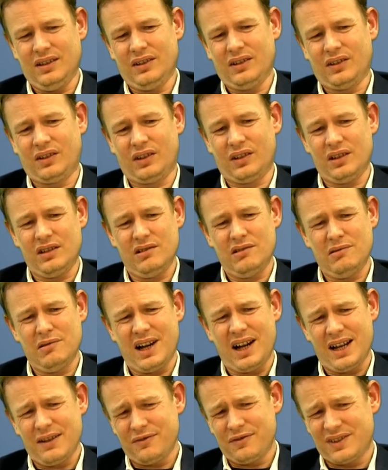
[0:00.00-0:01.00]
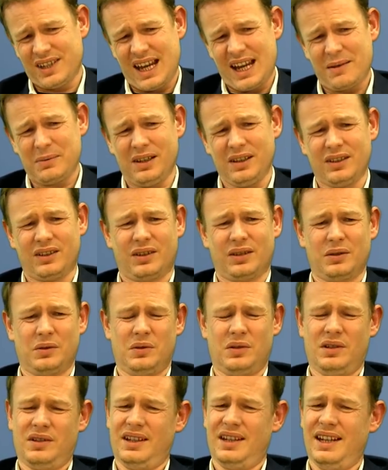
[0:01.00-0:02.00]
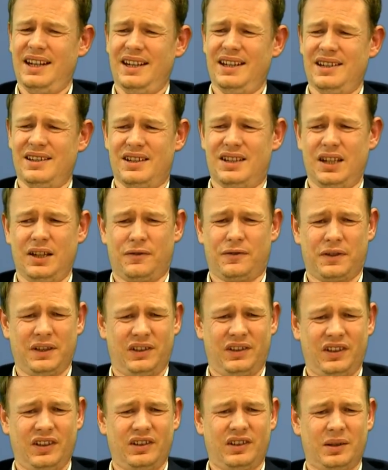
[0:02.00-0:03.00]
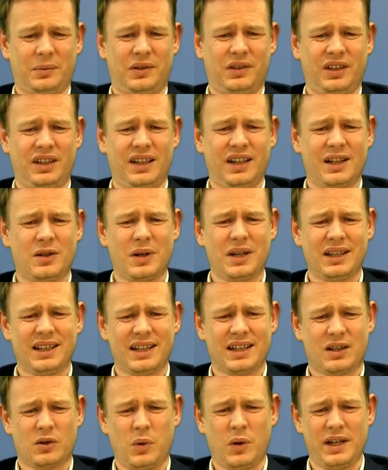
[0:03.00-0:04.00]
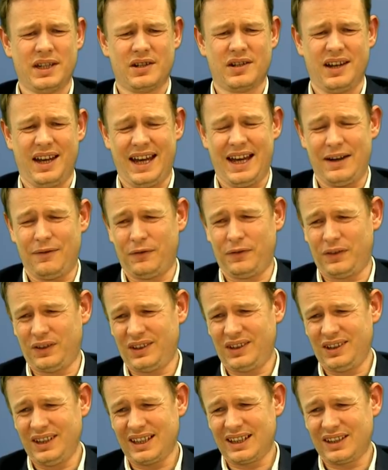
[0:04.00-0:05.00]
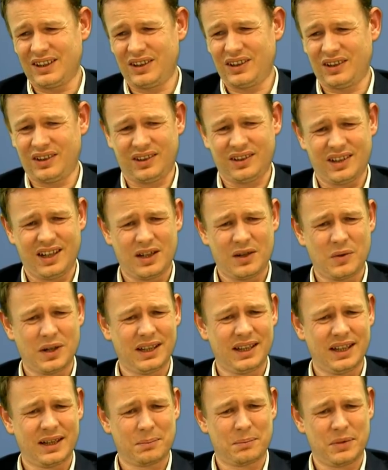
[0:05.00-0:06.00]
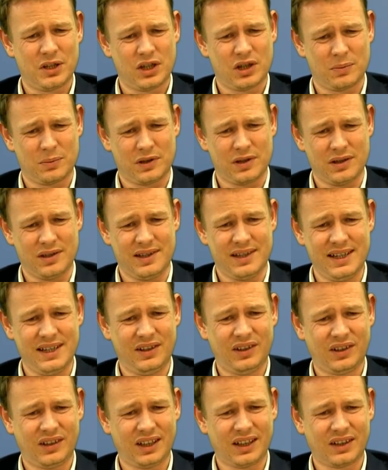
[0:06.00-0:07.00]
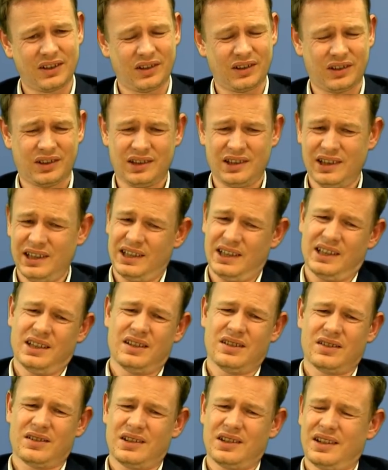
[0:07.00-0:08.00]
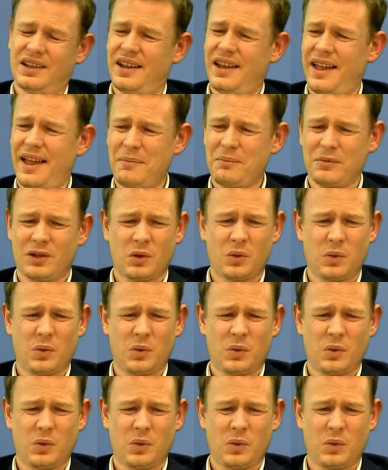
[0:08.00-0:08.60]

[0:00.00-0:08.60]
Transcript: So I've dabbled in different systems here. I quite like queen to f6, I quite like bishop to d6, and